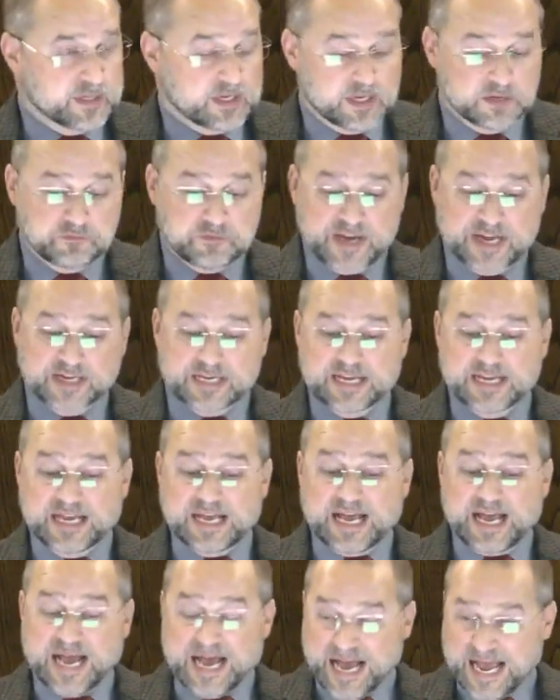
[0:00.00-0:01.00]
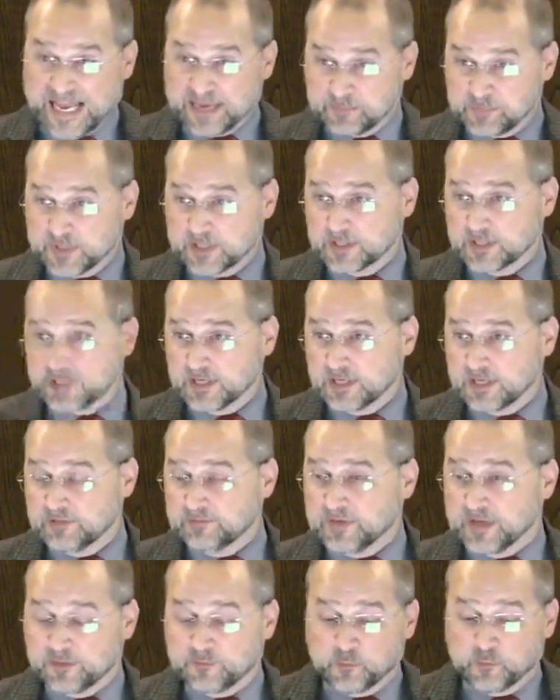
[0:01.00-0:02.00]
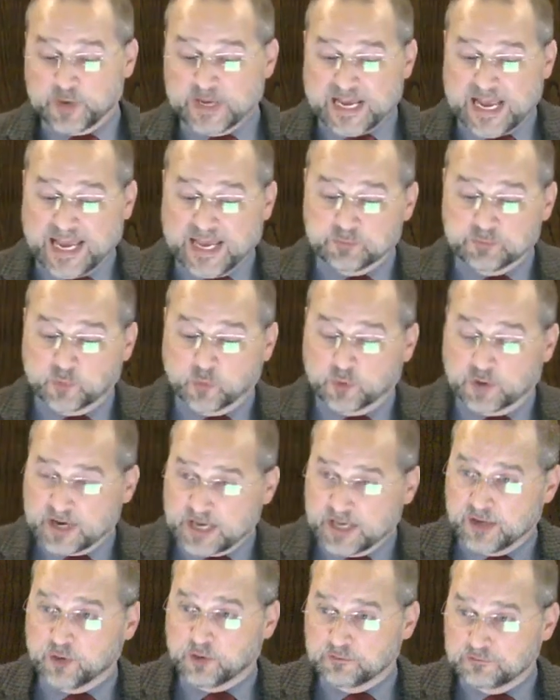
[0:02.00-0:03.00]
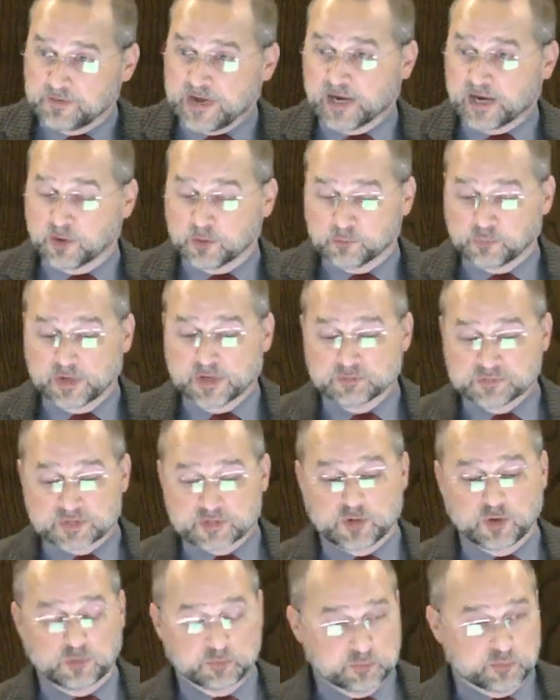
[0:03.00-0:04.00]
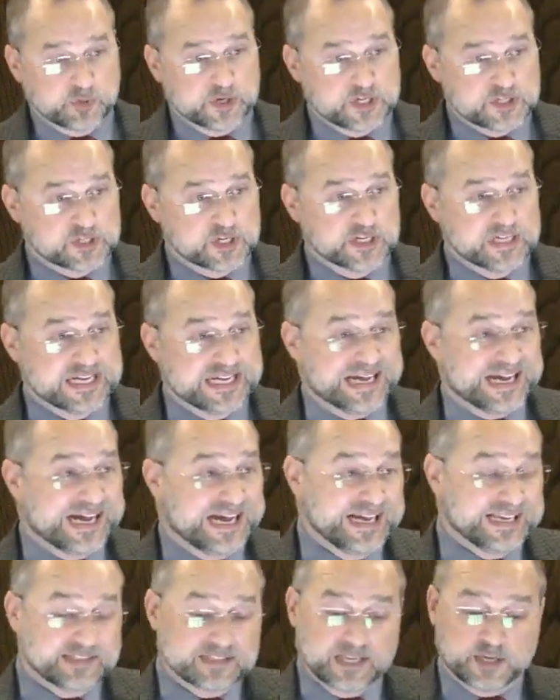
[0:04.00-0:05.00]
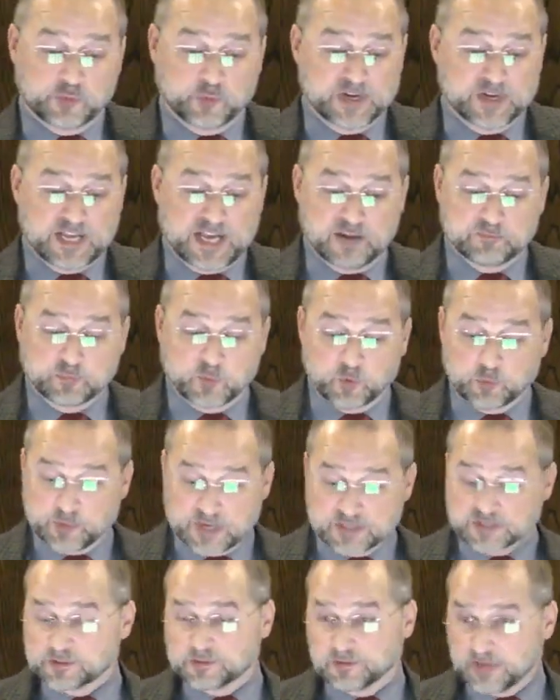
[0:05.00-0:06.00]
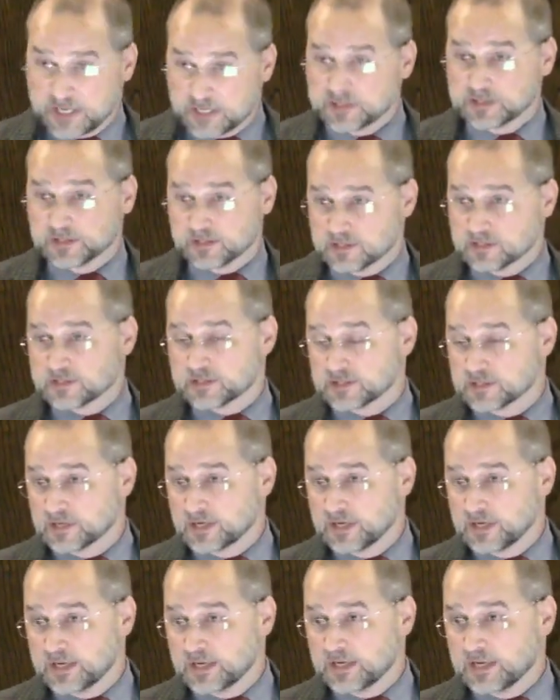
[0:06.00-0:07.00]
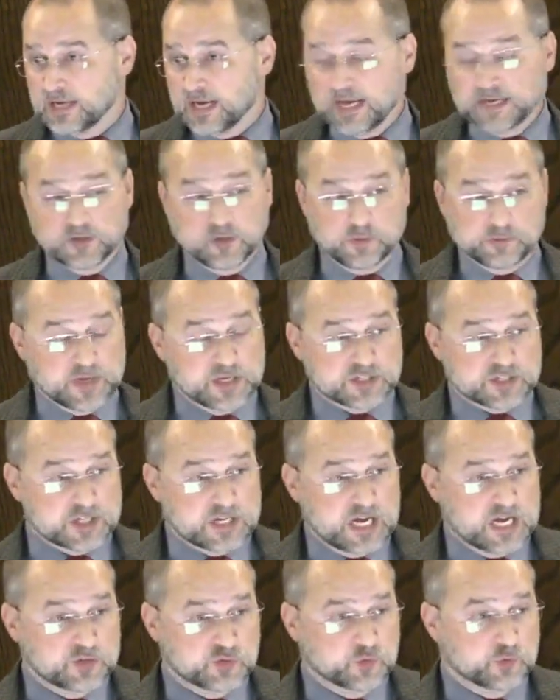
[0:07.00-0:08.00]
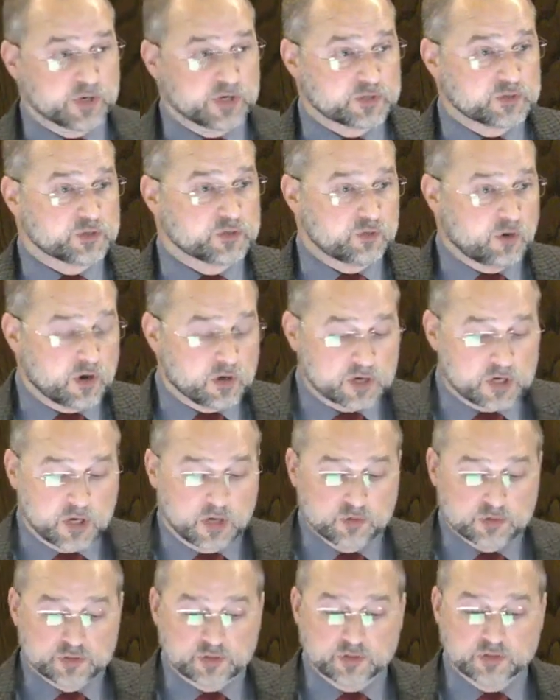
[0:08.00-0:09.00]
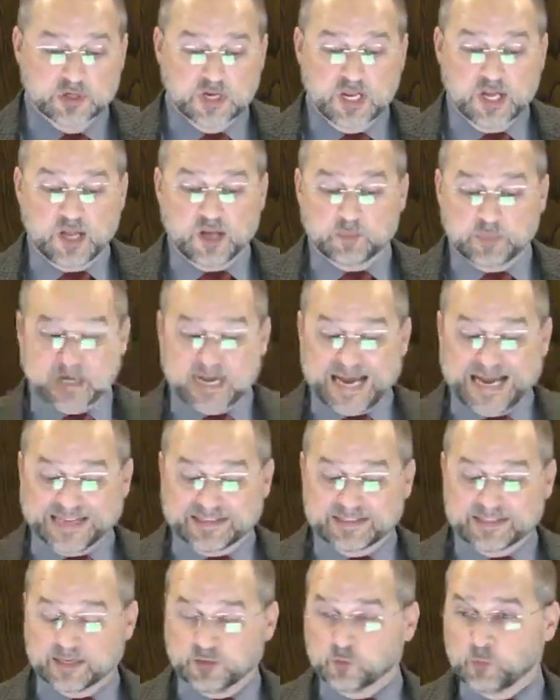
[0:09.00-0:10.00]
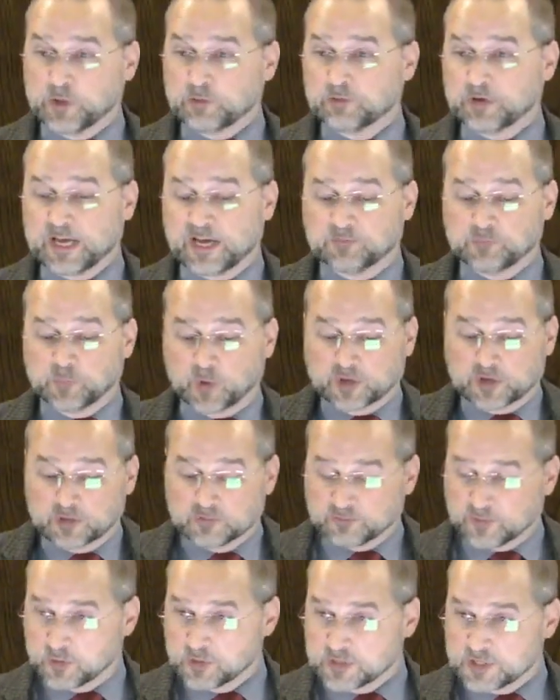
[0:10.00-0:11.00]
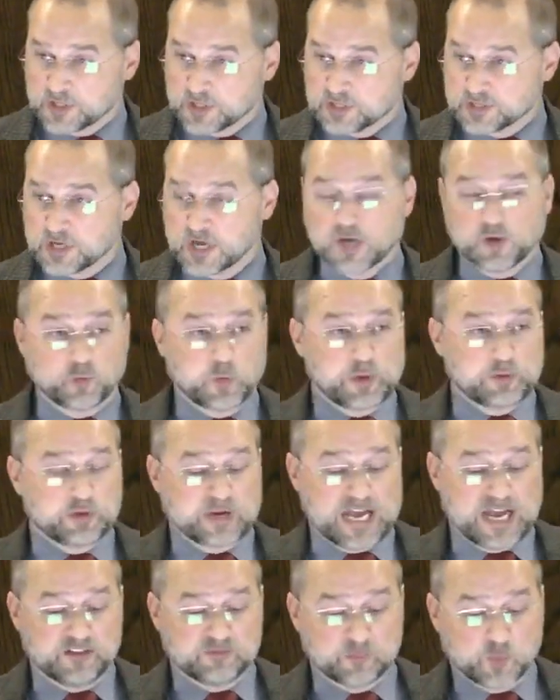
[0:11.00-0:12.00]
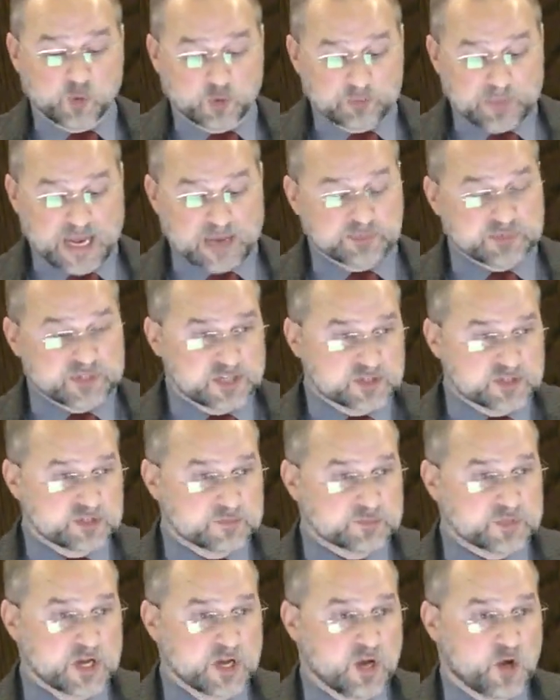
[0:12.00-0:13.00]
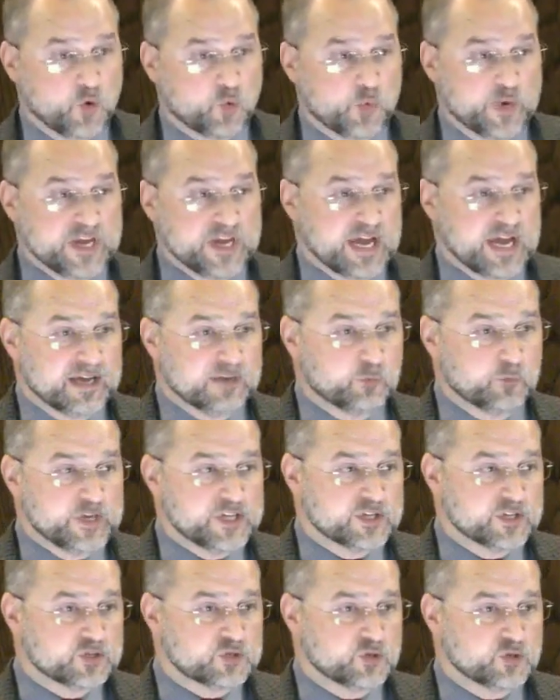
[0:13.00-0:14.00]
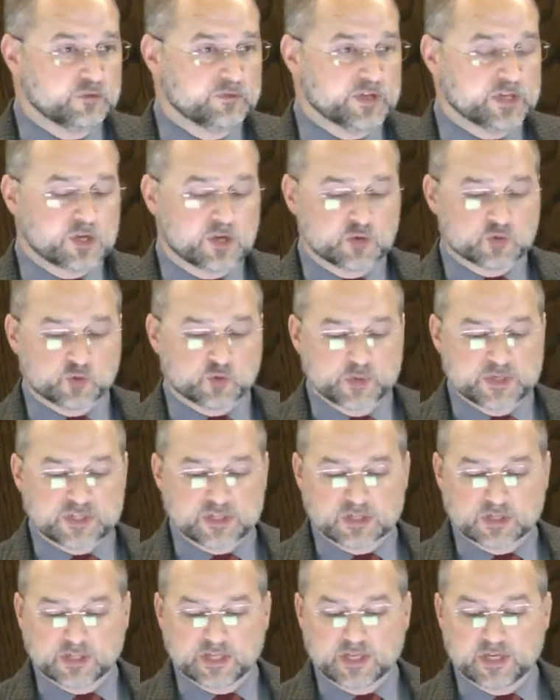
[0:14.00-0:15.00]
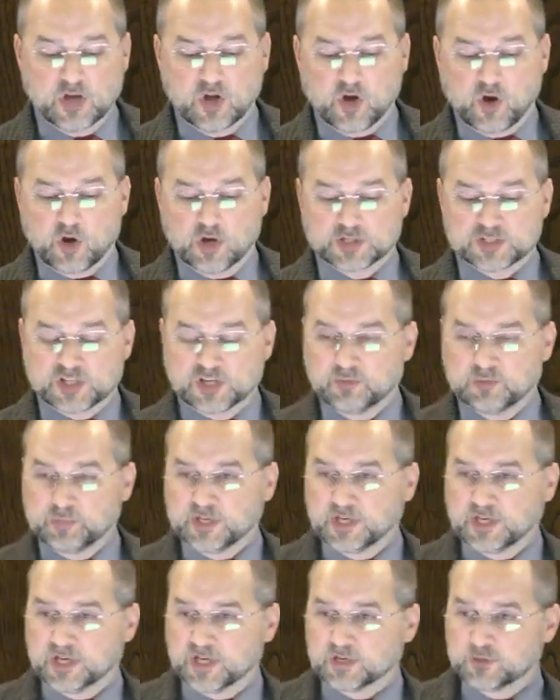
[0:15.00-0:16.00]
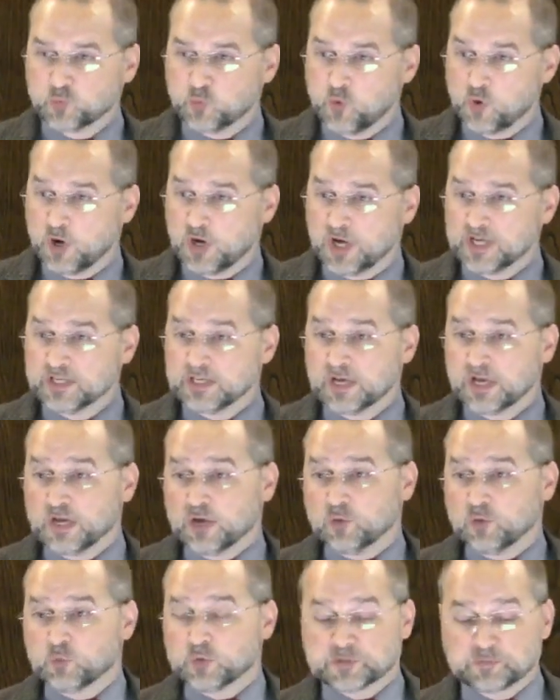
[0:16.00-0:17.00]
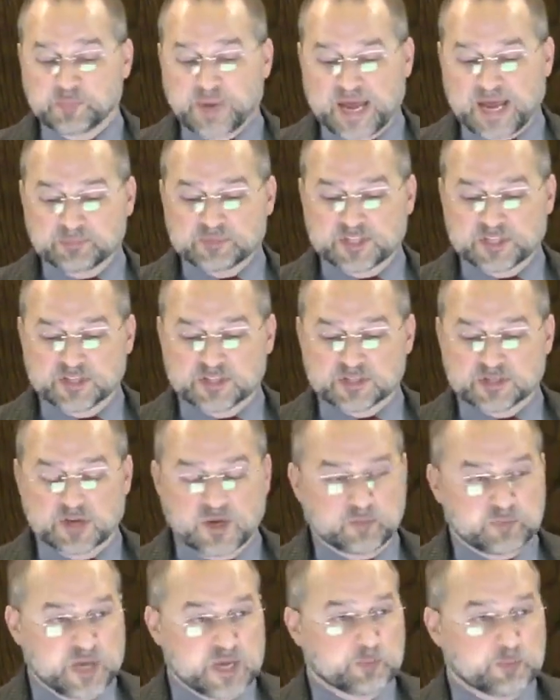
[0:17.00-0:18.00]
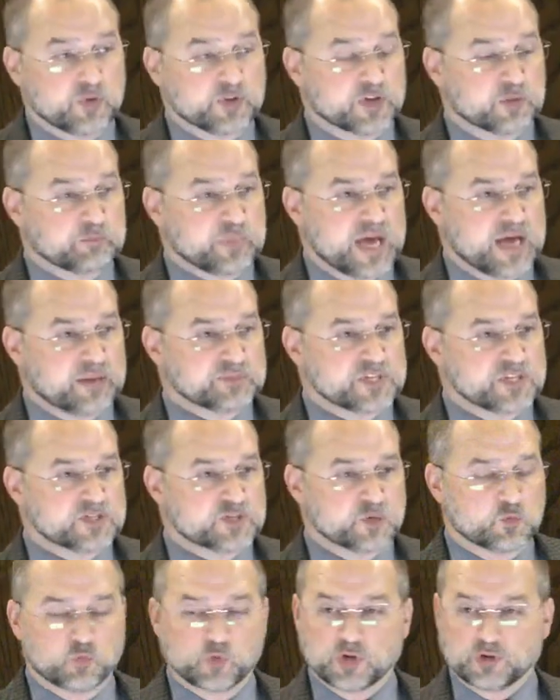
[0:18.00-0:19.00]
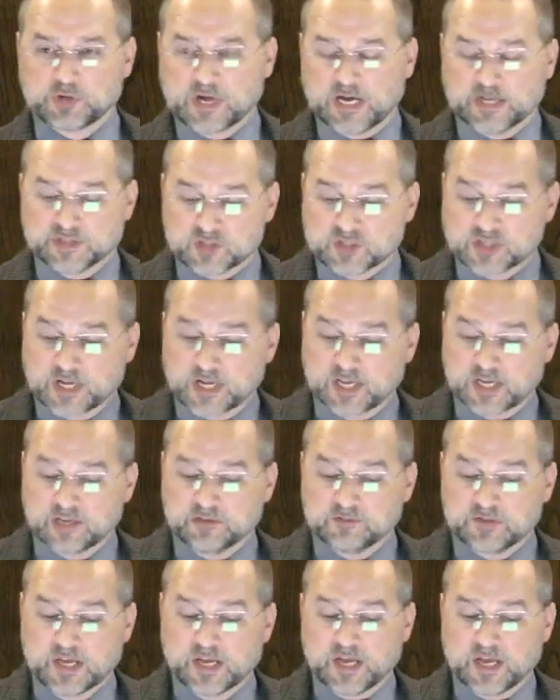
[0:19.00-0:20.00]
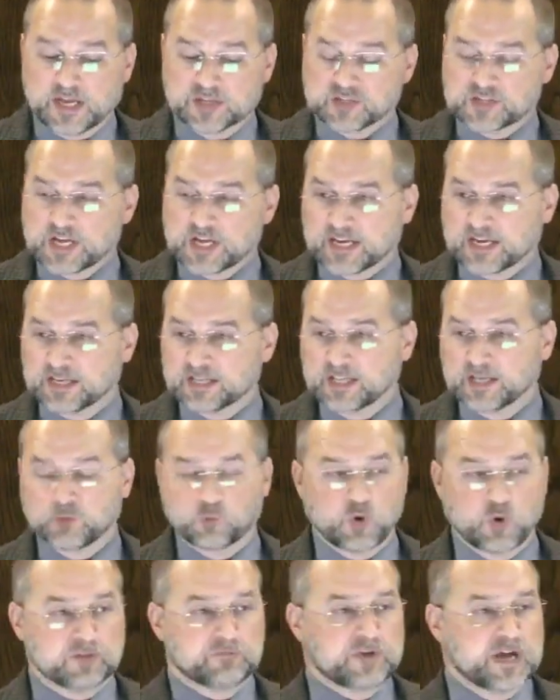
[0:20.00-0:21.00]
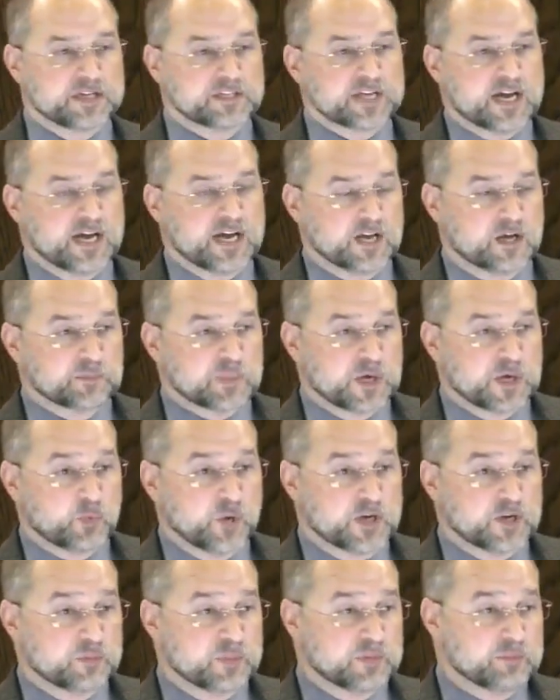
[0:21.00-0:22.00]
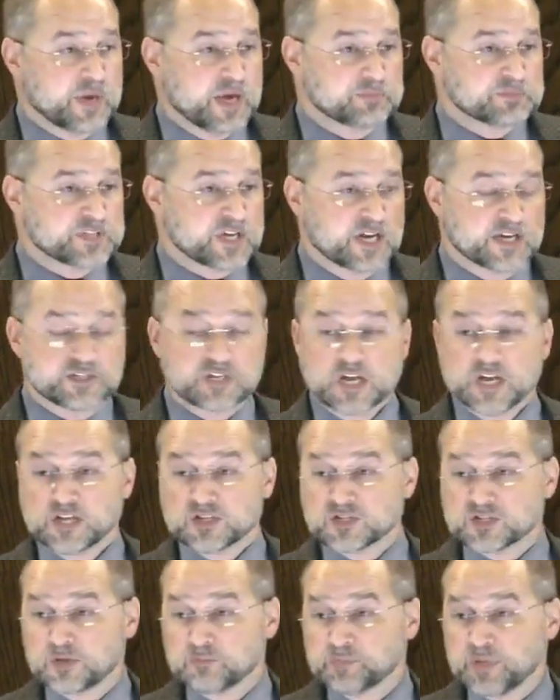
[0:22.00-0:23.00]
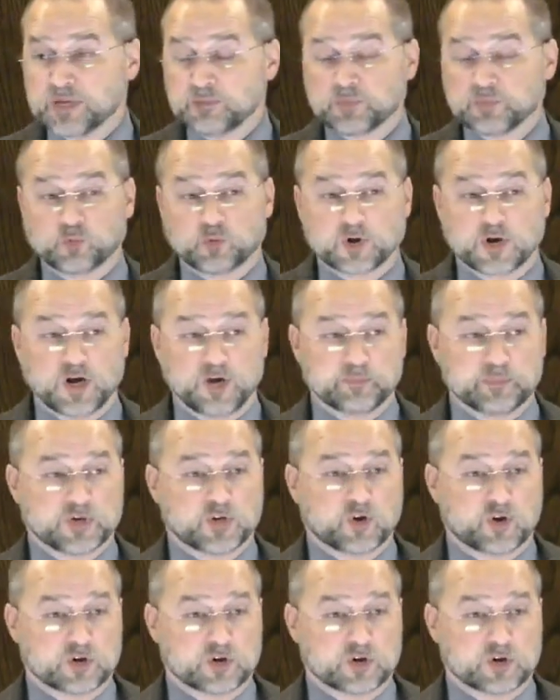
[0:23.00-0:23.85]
In fact, I believe if we had more hellfire brimstone preaching, I think we'd have more restorations. I know that's contrary to our culture, but I think we would have more conversions, we would have more baptisms. We had we did two videos recently on GBN. One was baptism people that baptism will not save, and secondly, what if I die on my way to be baptized? Some people were up in